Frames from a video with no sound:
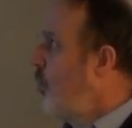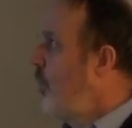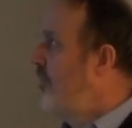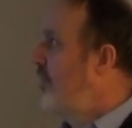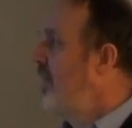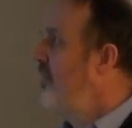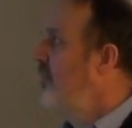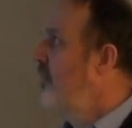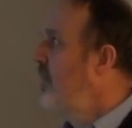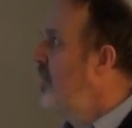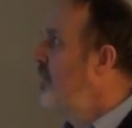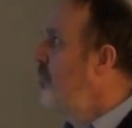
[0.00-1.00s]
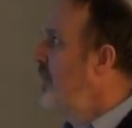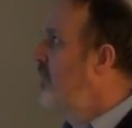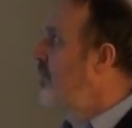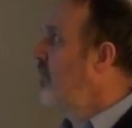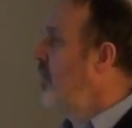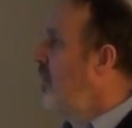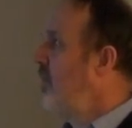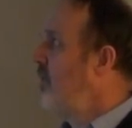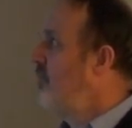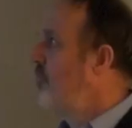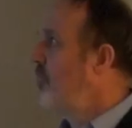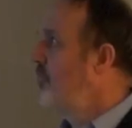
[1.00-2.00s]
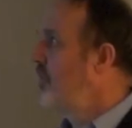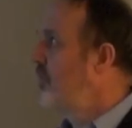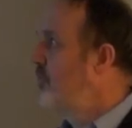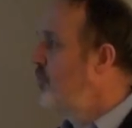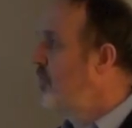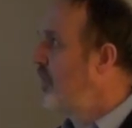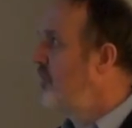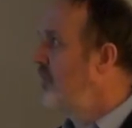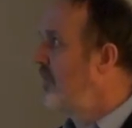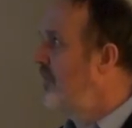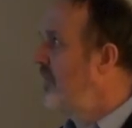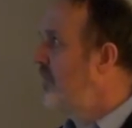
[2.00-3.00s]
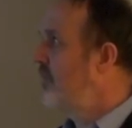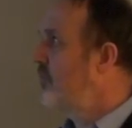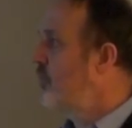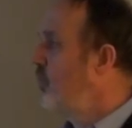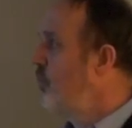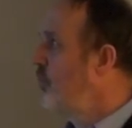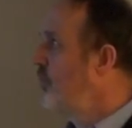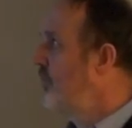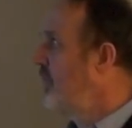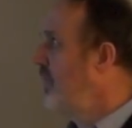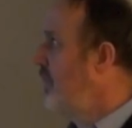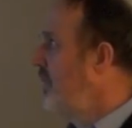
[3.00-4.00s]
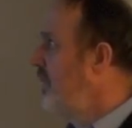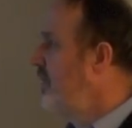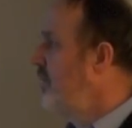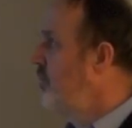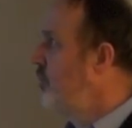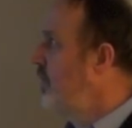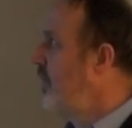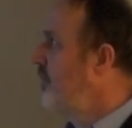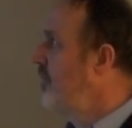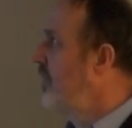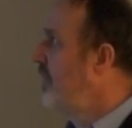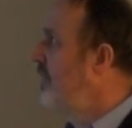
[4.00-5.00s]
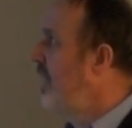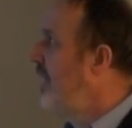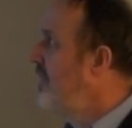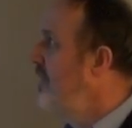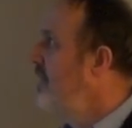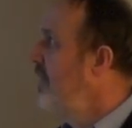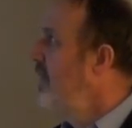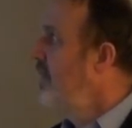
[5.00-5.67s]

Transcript: we changed a little bit uh, from the 2006 scores uh, in 2010.